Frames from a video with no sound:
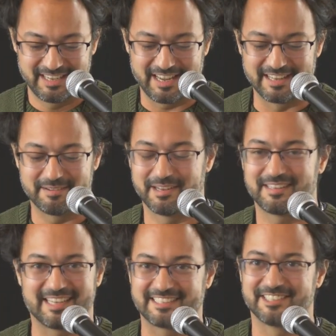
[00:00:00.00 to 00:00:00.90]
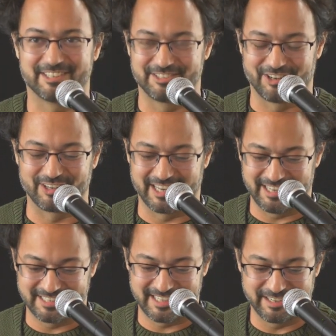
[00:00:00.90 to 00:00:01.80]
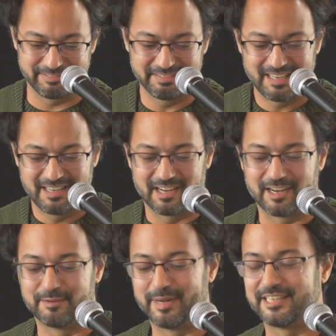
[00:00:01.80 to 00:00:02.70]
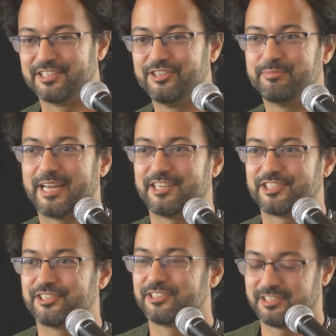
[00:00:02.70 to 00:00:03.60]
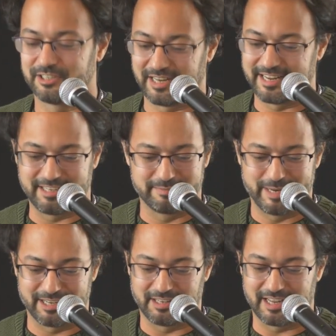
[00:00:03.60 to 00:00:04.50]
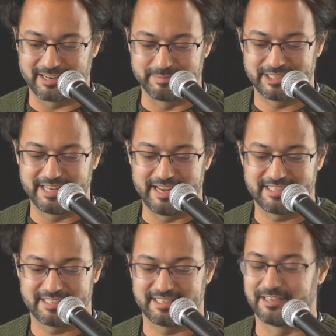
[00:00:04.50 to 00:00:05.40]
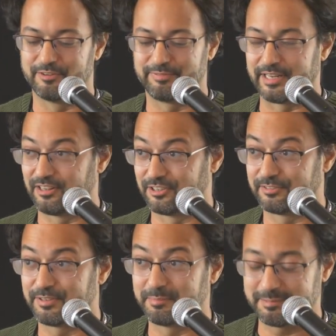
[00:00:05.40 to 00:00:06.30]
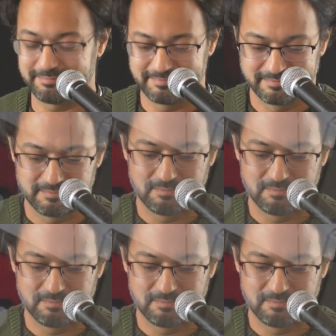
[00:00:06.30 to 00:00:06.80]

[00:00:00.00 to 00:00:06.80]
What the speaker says: And that's another talk I like to give. As a new manager, you're likely to make a lot of mistakes and hopefully learn from them.